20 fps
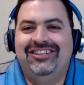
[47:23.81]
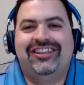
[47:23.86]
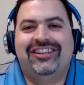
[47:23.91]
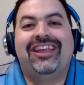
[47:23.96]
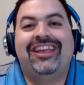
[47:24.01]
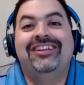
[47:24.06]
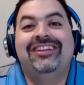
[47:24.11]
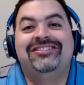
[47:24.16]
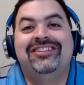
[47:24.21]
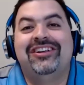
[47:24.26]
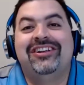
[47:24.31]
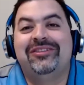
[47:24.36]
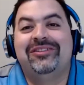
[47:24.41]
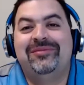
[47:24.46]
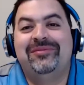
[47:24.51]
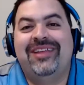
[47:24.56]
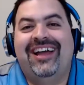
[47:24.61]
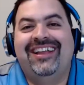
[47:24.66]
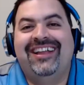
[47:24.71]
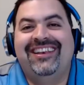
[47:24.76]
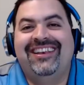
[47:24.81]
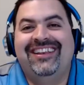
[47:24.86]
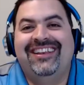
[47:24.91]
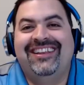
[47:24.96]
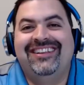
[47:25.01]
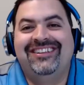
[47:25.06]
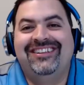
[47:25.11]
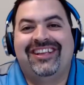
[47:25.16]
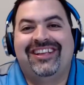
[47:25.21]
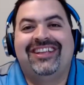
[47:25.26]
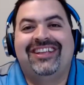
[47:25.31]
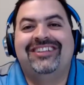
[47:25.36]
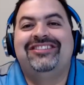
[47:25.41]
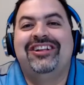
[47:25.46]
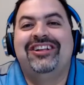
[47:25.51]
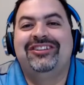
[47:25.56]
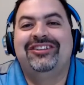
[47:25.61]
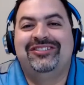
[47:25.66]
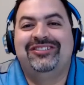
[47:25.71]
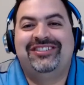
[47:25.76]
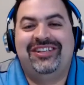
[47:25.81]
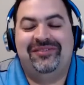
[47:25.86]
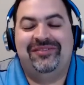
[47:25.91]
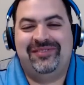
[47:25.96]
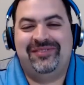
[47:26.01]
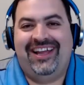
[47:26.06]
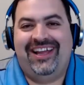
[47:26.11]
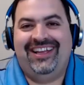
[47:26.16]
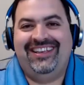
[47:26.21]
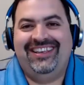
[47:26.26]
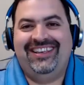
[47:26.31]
can't tell them that. You can't tell yourself that.